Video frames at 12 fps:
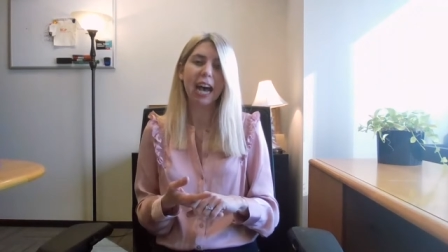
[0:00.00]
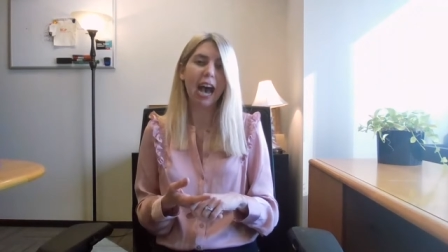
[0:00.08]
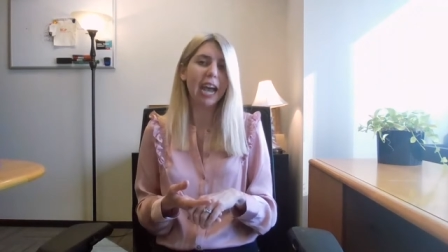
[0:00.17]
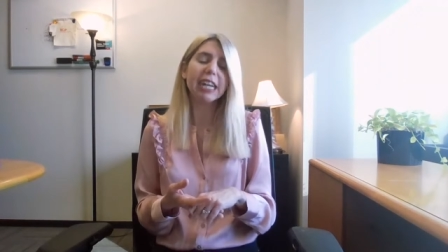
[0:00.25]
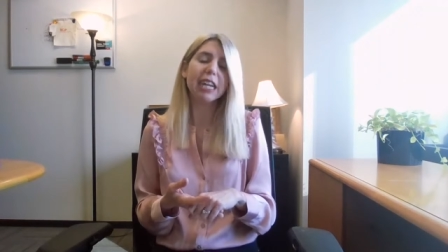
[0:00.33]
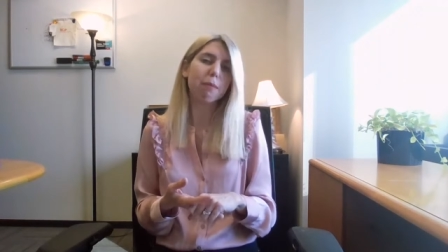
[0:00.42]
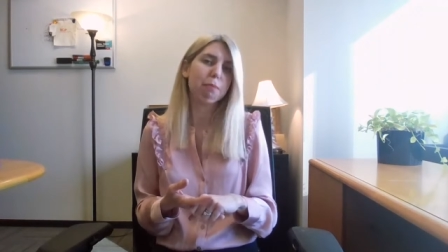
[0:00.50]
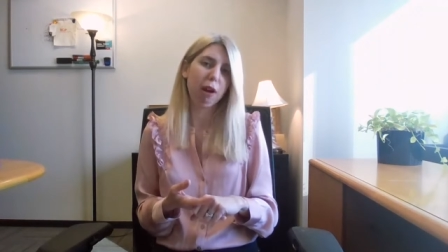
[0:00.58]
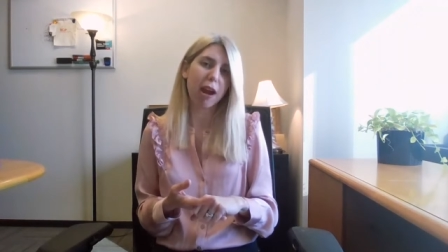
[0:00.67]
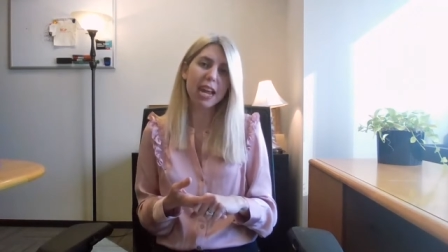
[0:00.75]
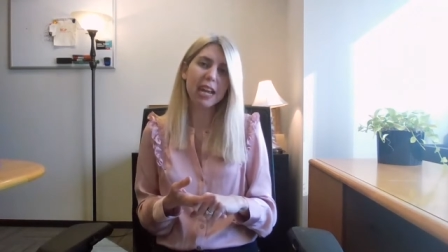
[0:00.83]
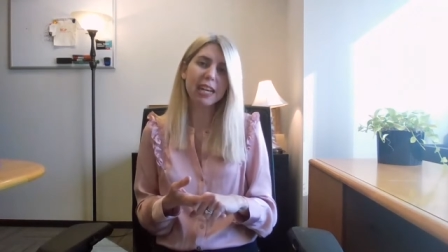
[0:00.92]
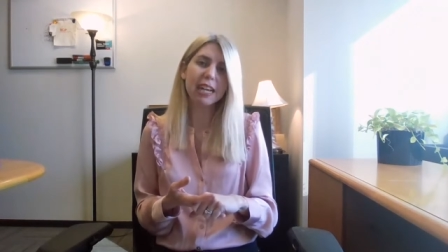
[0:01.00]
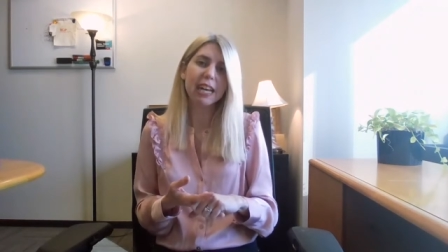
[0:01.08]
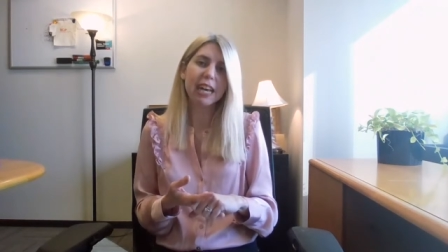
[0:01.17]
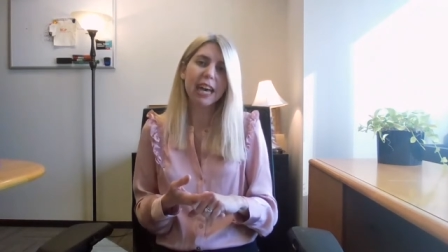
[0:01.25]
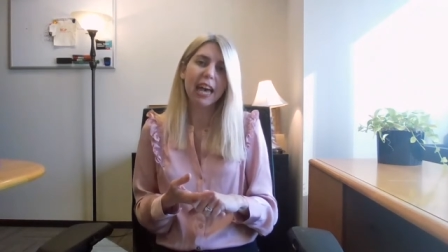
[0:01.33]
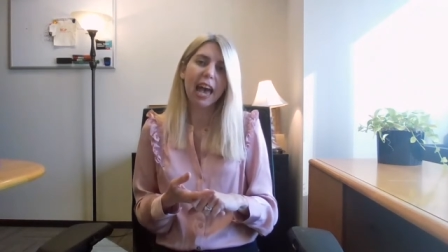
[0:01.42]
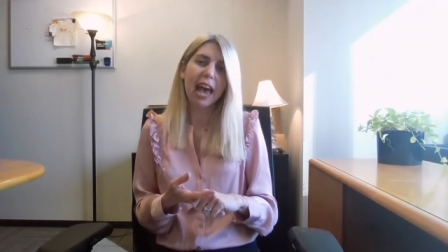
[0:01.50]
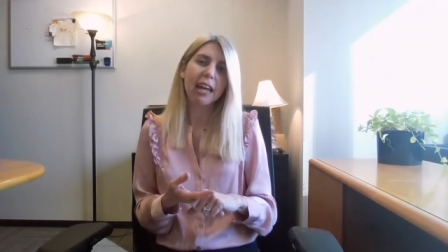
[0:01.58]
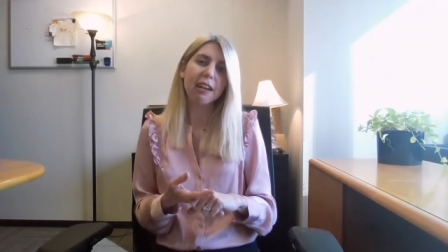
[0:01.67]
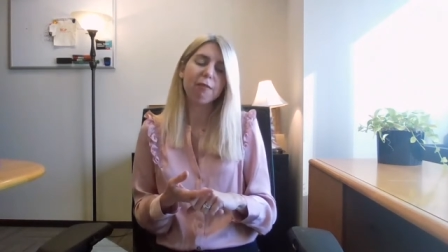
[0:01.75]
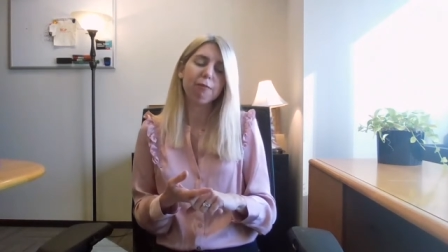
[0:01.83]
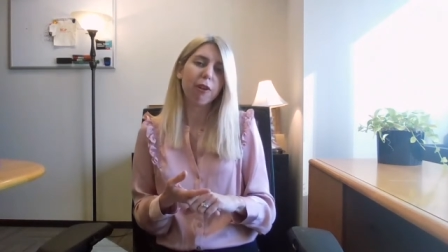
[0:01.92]
I need a break
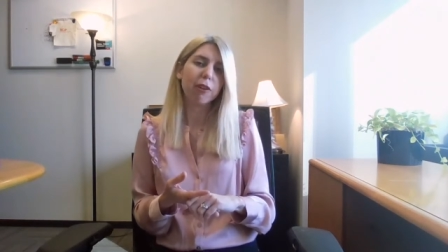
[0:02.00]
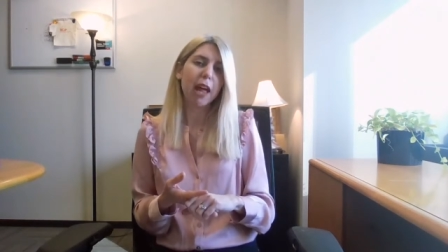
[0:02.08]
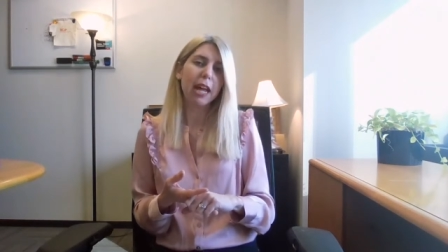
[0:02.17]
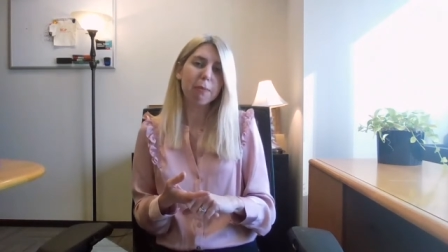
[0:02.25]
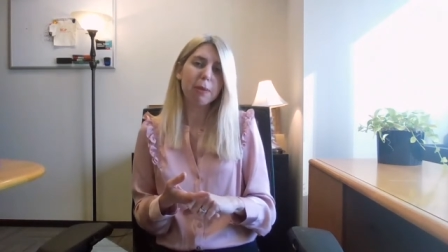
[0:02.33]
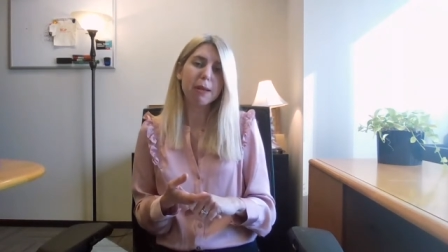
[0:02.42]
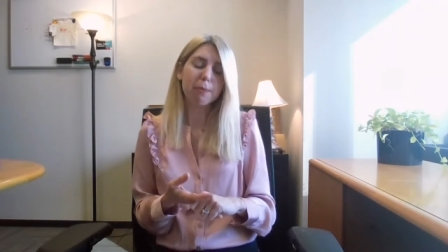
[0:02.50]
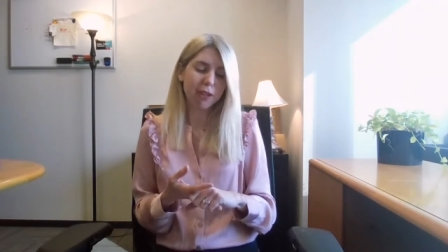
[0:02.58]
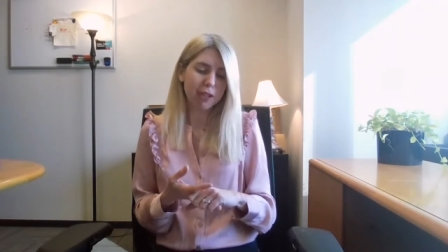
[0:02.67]
and for a lot of people,